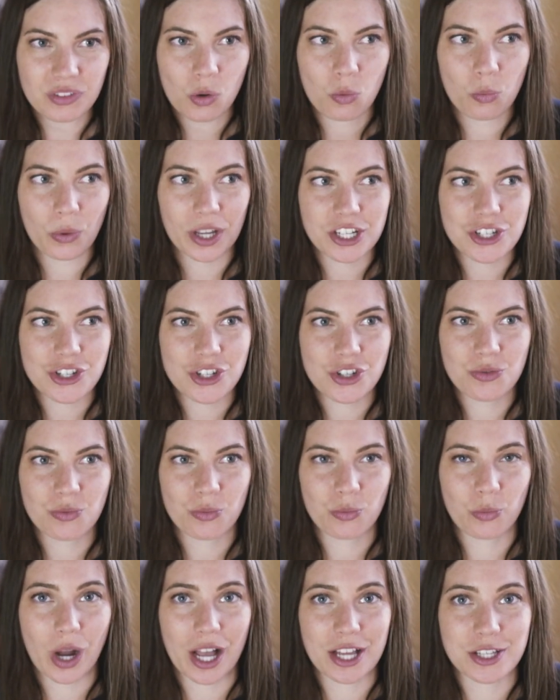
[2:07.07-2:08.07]
which
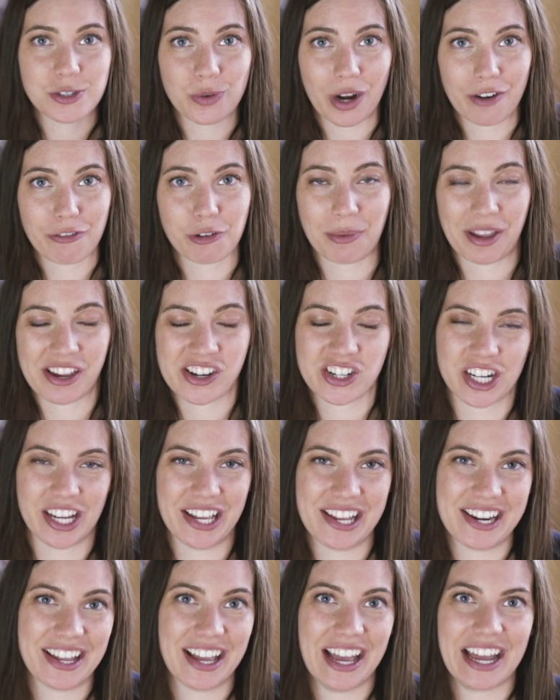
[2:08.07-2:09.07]
was
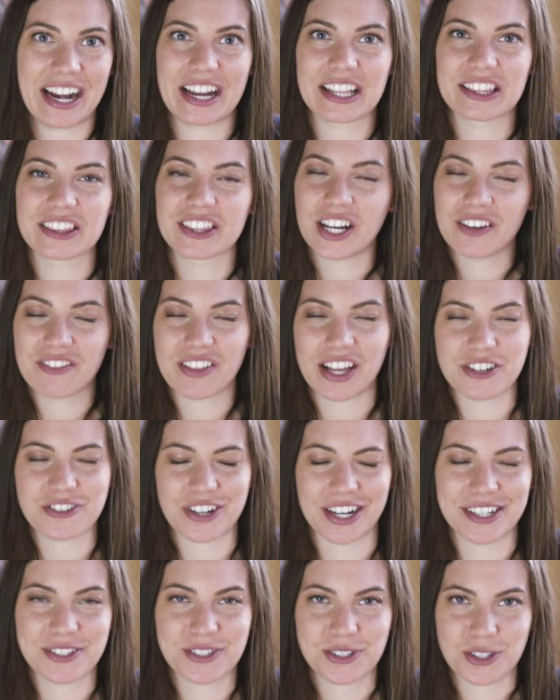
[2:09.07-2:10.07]
Reformation, and I love that
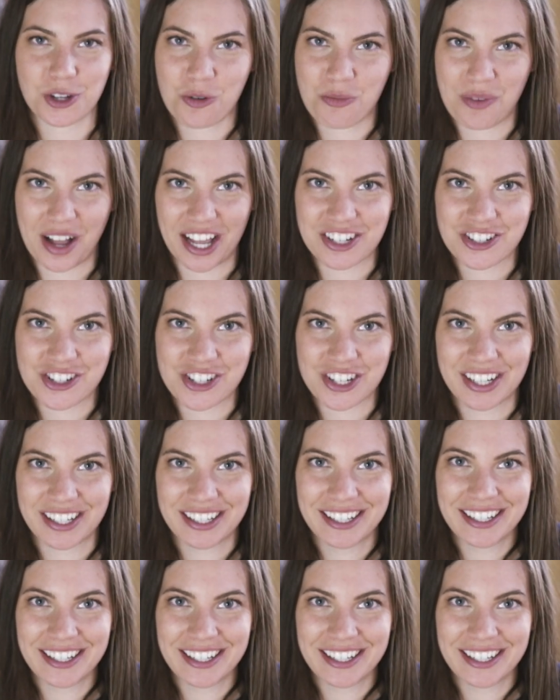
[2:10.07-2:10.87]
dress so much.